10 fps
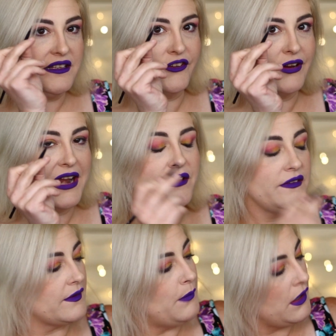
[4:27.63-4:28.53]
Let's try to use
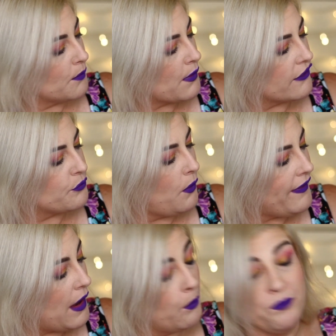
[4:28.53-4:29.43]
a smaller brush, one
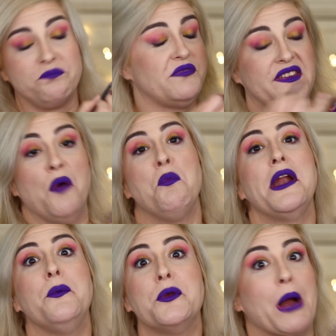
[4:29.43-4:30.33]
that
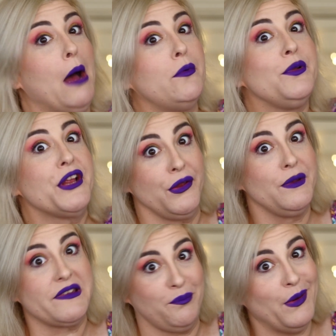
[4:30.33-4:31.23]
somebody would probably
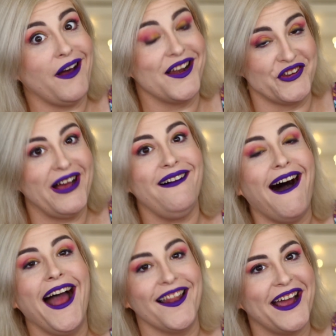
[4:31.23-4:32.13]
use to put on gel
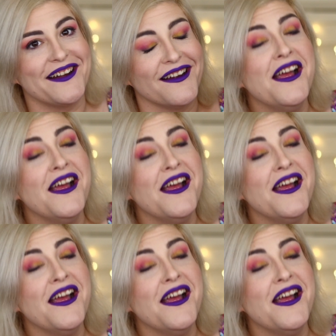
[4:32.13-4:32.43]
eyeliner.